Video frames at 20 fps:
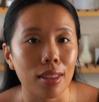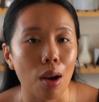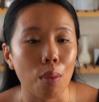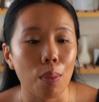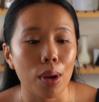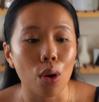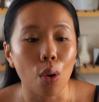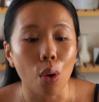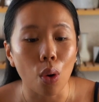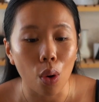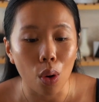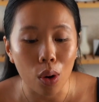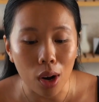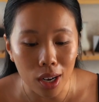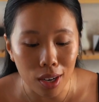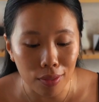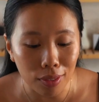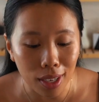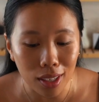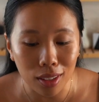that we all
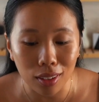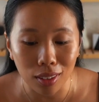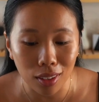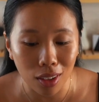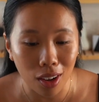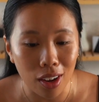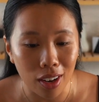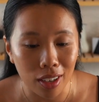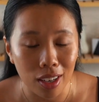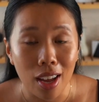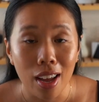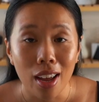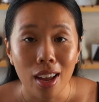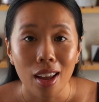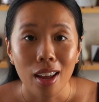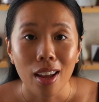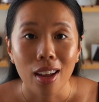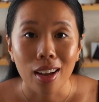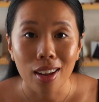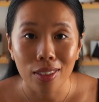kind of like learn
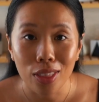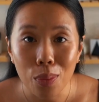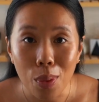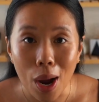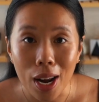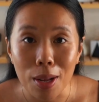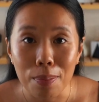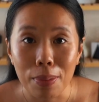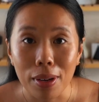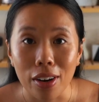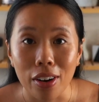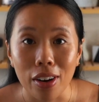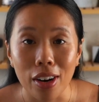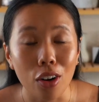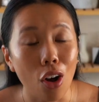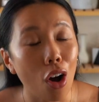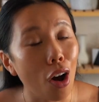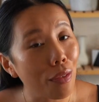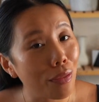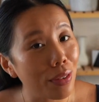in the waiting
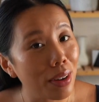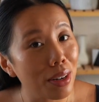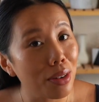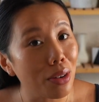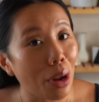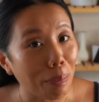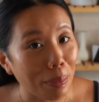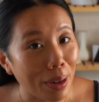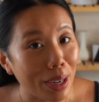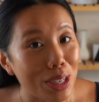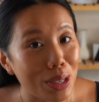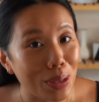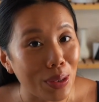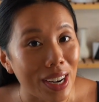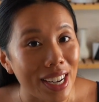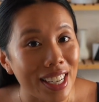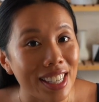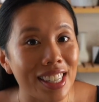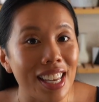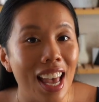period, often not by
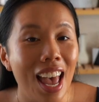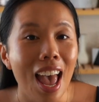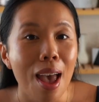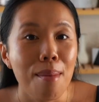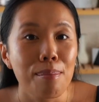choice,